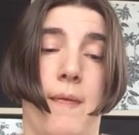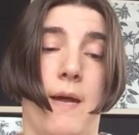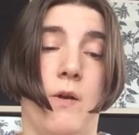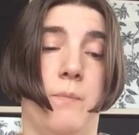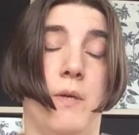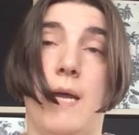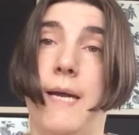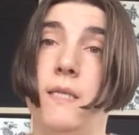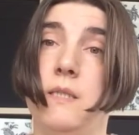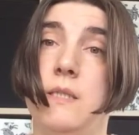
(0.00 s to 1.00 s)
I hope you
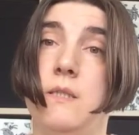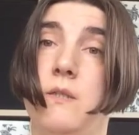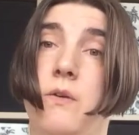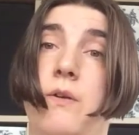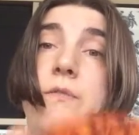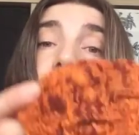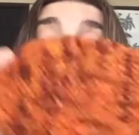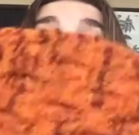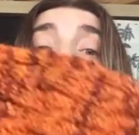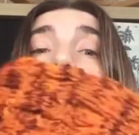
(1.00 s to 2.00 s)
liked it. You can
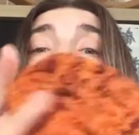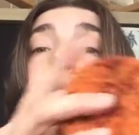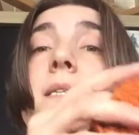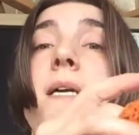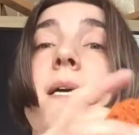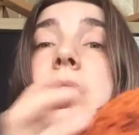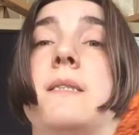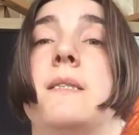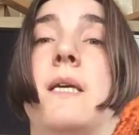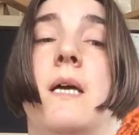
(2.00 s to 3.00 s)
find all the
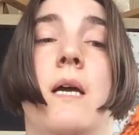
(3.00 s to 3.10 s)
details